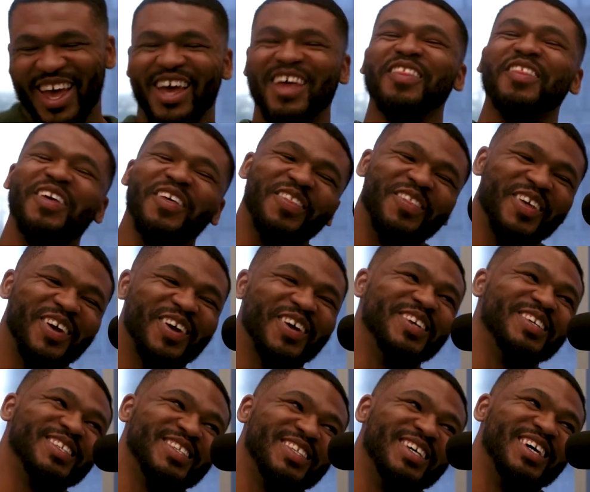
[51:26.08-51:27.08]
and then
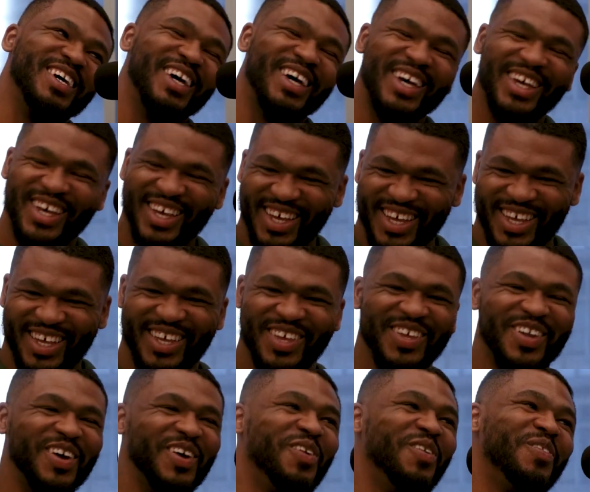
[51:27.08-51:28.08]
there's the
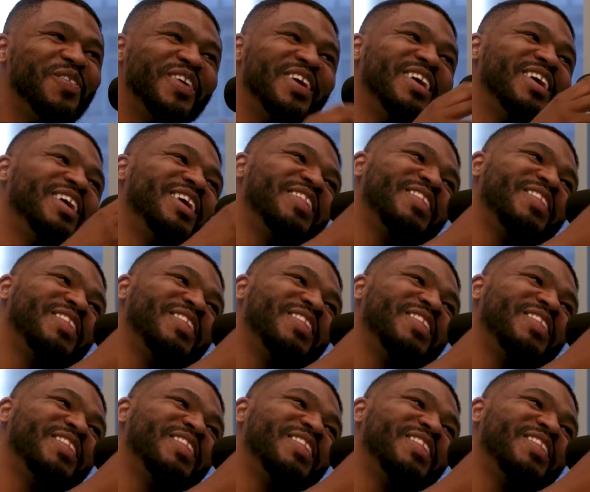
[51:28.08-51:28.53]
the